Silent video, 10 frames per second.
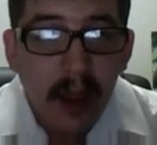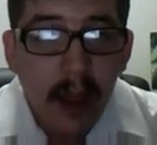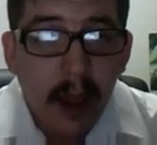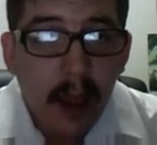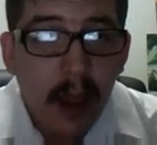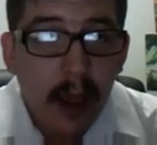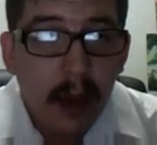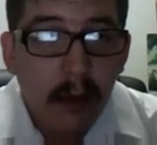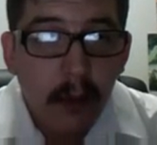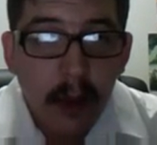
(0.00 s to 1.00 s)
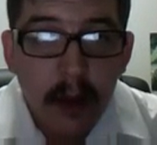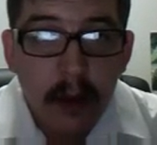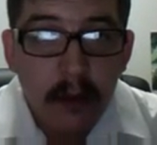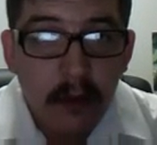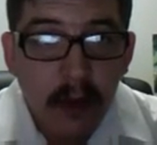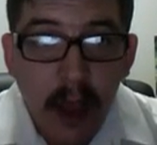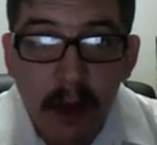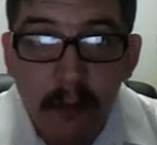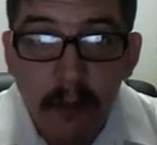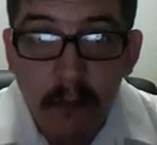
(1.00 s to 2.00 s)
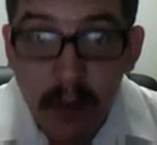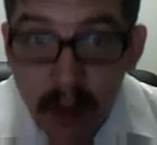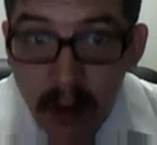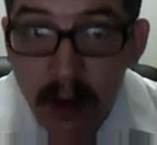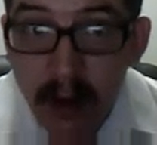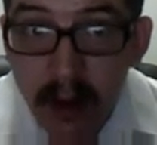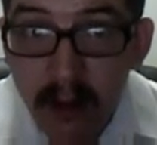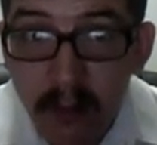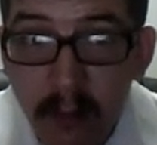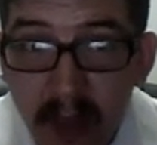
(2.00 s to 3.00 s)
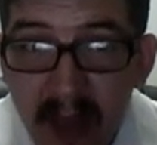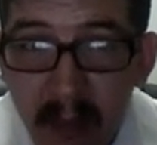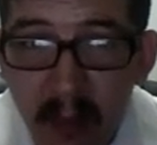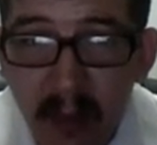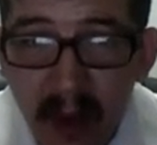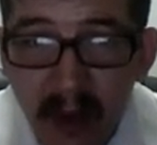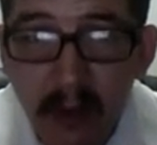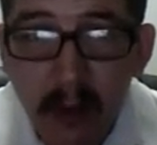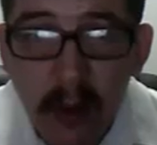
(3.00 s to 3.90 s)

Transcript: And we just kind of gone on from that point.